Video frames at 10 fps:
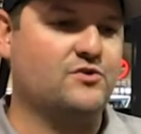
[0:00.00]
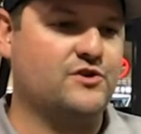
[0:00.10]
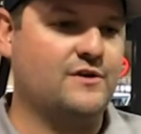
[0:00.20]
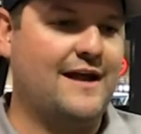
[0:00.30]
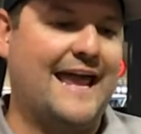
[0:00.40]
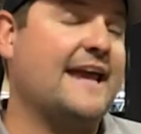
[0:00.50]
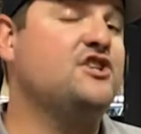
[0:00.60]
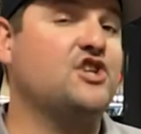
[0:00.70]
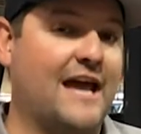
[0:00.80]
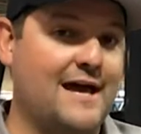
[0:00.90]
Cruiser
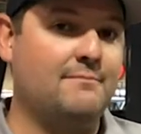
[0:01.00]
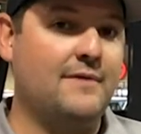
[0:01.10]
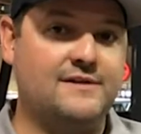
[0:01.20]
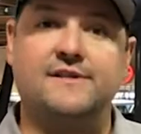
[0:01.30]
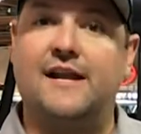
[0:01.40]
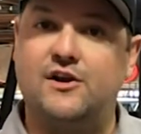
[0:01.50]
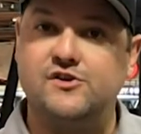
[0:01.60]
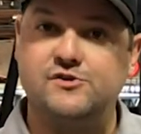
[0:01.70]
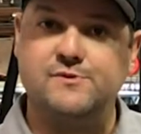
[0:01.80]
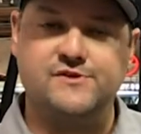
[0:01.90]
H M, as in
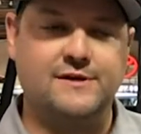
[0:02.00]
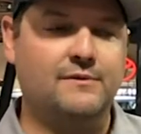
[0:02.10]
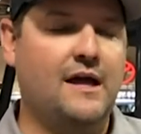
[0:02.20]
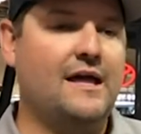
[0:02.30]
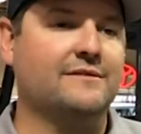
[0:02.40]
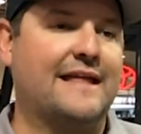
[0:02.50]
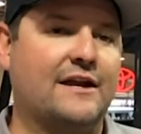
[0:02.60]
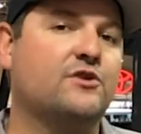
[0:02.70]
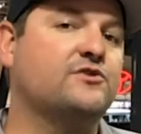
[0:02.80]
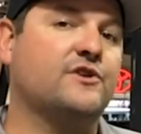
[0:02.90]
Heritage Museum,
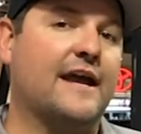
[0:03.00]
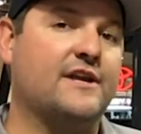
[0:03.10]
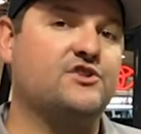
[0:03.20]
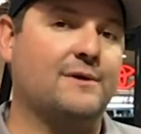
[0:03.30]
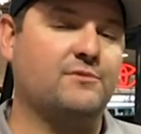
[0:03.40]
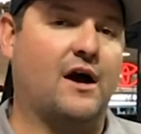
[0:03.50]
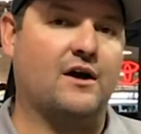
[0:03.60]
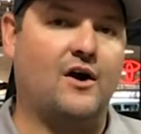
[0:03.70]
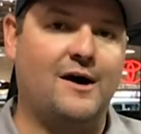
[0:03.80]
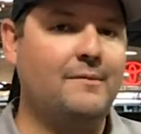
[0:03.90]
land cruiser H M dot
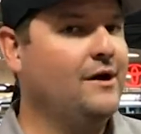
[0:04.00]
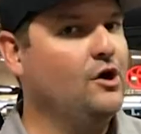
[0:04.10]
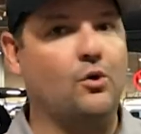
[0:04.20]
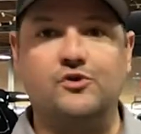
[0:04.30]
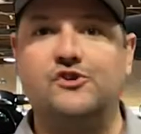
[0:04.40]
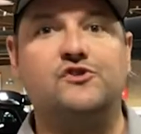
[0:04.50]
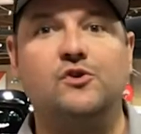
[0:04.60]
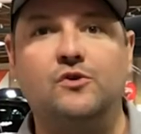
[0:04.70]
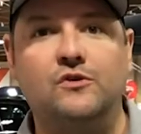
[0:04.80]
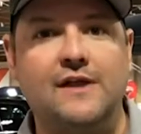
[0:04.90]
com, or just
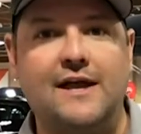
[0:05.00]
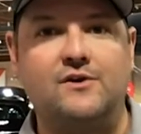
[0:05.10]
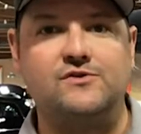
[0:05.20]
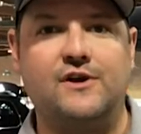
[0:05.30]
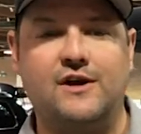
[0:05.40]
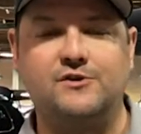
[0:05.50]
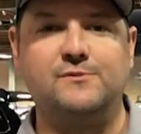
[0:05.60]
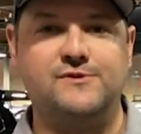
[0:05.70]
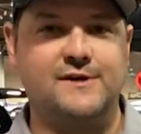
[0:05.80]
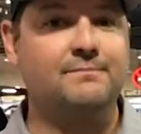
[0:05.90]
Google Land Cruiser Heritage
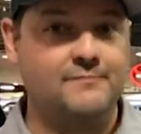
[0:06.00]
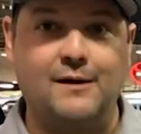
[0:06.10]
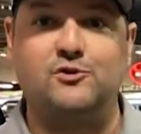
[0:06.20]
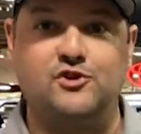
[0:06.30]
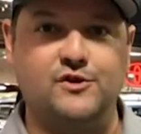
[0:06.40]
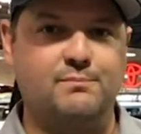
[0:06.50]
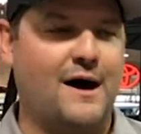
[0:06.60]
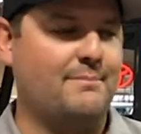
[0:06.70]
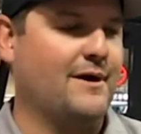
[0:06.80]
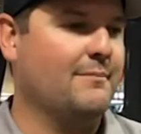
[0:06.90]
Museum. I'm sure it'll
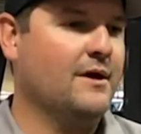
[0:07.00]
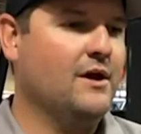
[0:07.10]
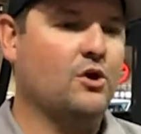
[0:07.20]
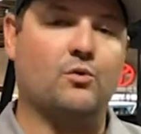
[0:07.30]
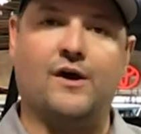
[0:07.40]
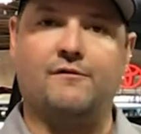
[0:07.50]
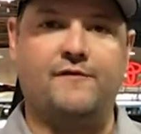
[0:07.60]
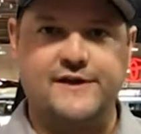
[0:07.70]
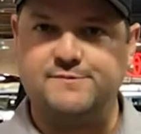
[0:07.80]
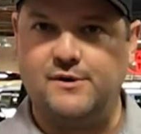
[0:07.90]
pop up. We're on
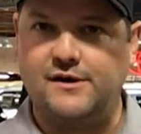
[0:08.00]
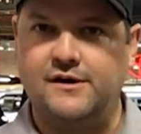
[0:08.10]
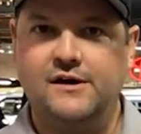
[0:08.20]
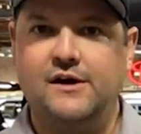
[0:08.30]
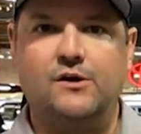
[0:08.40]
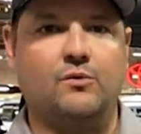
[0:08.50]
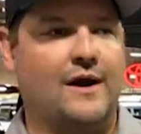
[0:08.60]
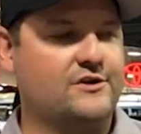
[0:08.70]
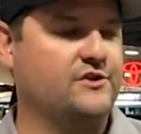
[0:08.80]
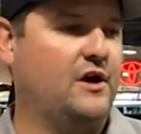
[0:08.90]
Facebook.
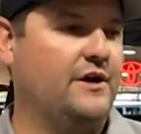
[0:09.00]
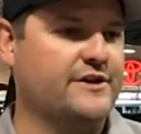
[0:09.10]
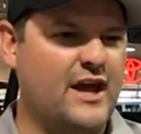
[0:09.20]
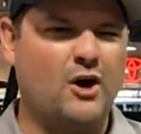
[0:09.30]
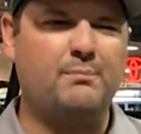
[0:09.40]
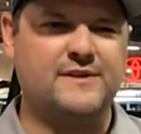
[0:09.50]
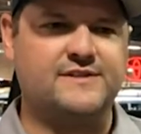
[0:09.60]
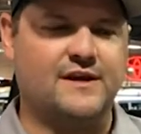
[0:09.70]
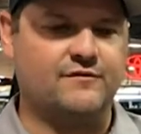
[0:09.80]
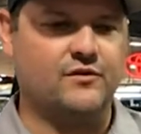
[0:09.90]
We're actually on Yelp and
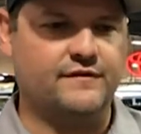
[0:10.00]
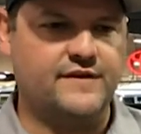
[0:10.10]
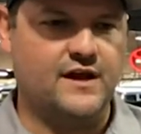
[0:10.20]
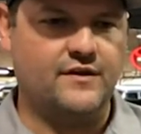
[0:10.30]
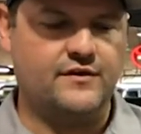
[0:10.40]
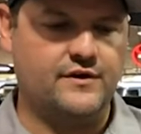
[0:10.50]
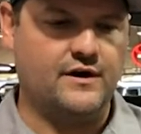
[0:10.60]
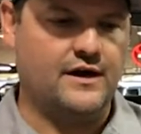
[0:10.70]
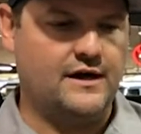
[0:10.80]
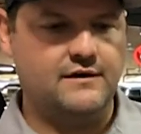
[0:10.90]
several of the
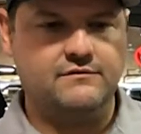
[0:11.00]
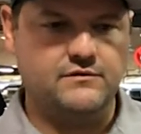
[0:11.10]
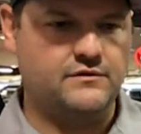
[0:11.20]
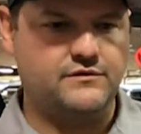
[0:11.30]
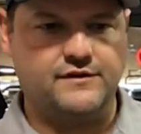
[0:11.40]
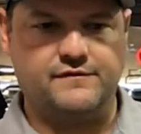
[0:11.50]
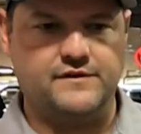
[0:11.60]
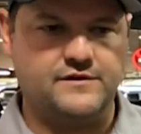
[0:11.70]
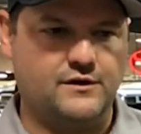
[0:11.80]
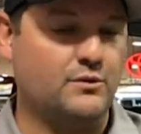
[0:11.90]
other uh,
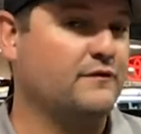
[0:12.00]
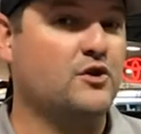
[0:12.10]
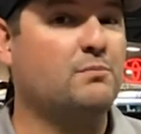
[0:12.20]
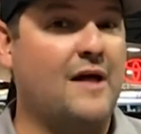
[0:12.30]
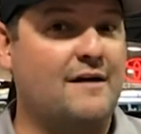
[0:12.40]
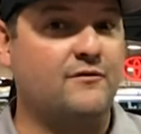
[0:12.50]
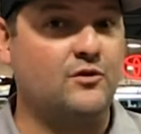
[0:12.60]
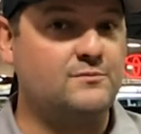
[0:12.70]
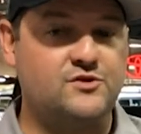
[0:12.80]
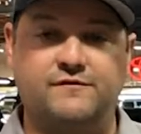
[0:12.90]
different uh, review
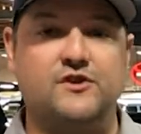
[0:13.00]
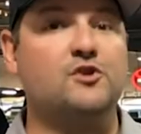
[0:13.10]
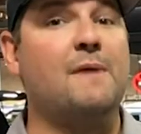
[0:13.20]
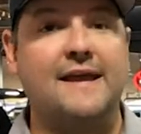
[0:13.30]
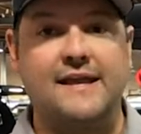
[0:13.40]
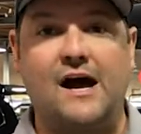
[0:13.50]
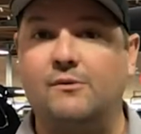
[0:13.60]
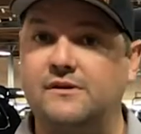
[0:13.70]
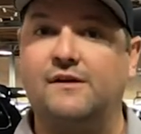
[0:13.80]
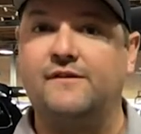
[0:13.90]
platforms. So if you do make it
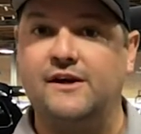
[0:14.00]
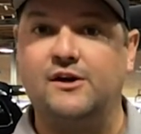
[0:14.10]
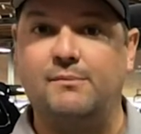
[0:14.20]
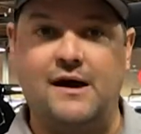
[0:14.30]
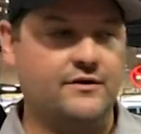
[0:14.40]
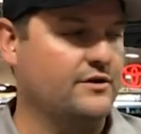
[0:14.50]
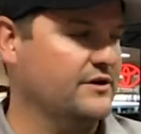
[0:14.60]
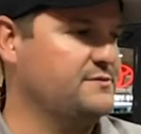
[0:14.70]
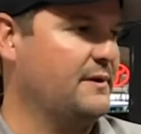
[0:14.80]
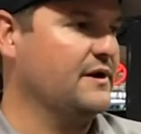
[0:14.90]
out, we'd love to hear about your
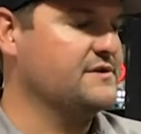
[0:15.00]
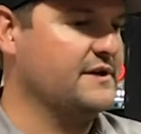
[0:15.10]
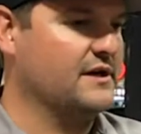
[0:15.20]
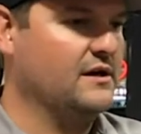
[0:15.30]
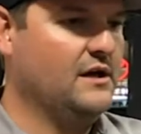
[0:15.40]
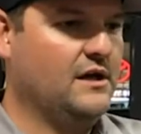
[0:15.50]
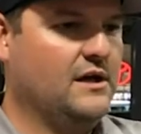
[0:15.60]
experience here.